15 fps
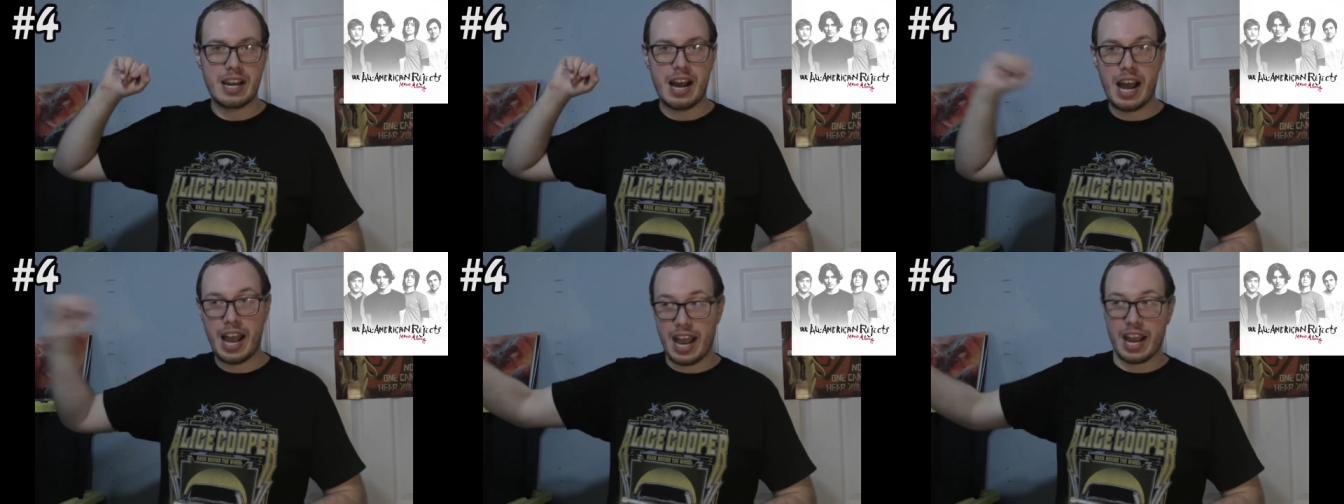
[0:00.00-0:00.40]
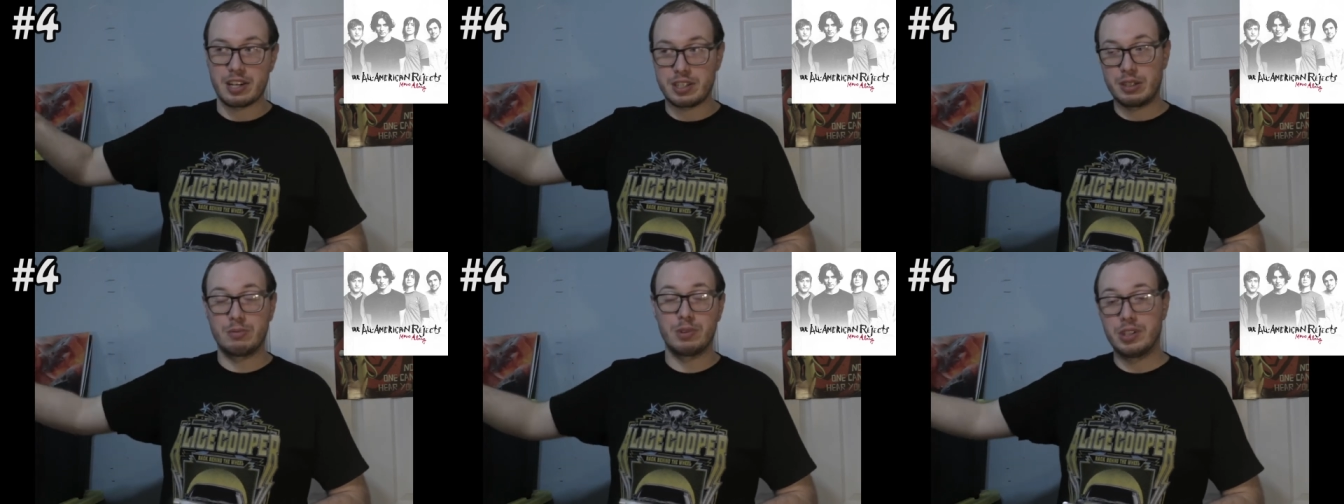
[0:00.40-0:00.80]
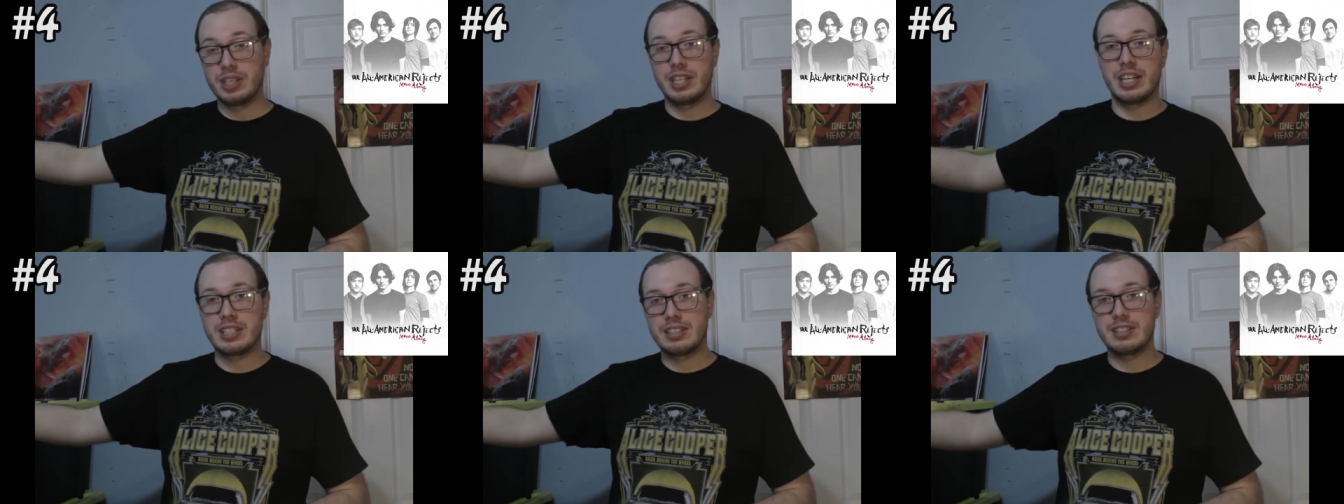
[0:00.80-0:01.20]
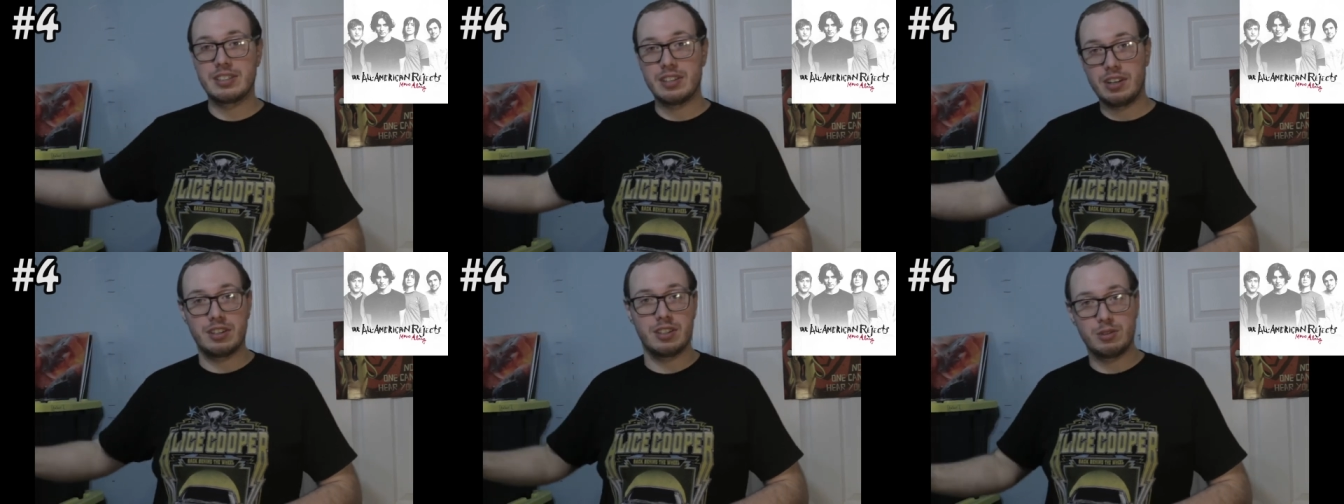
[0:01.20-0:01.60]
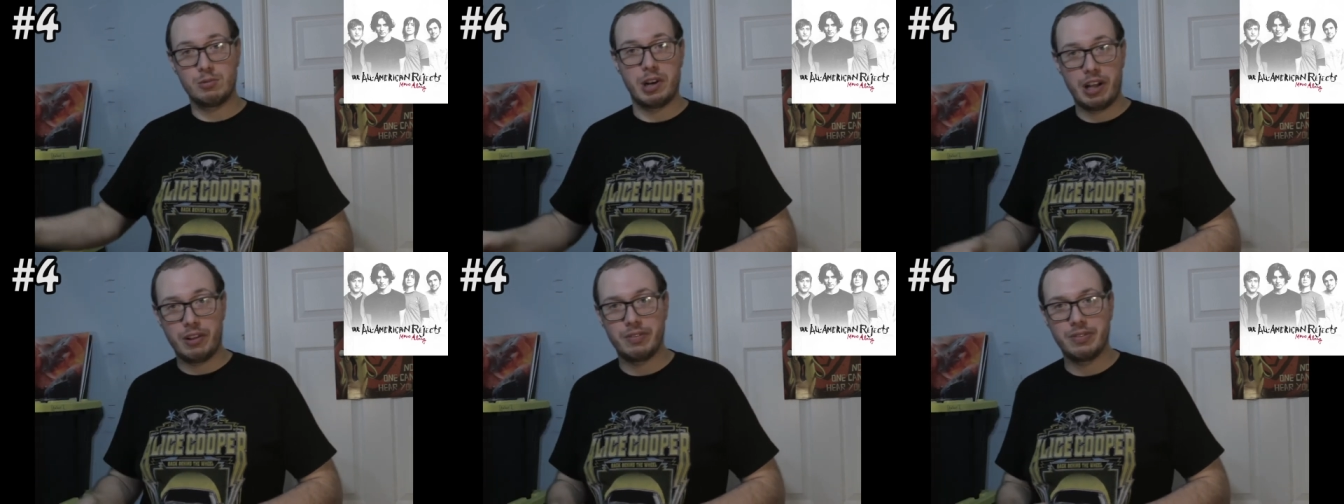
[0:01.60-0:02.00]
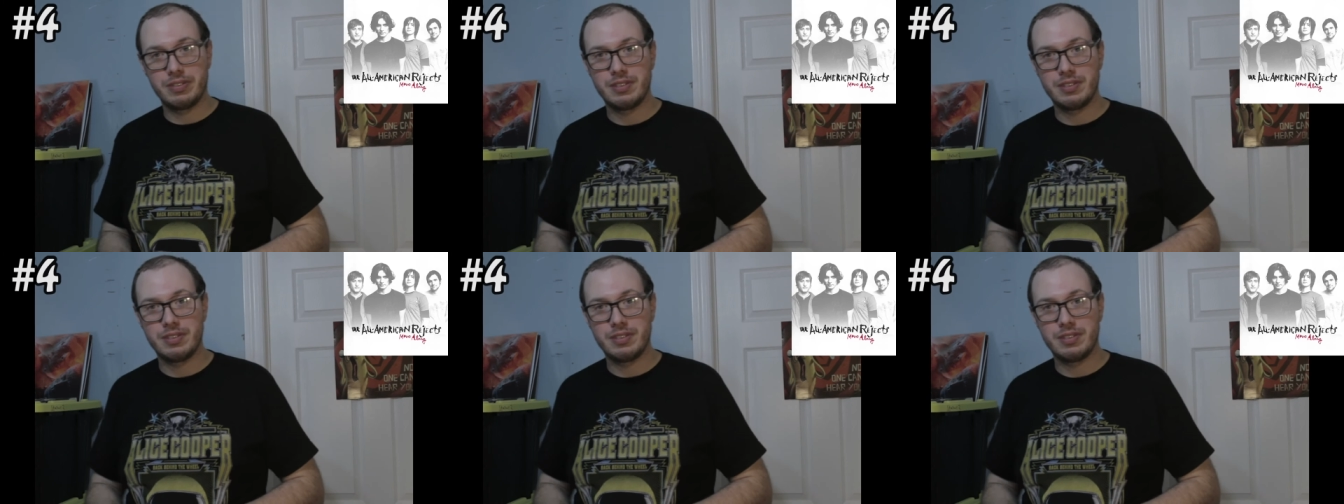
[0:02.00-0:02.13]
I actually really like this song as well.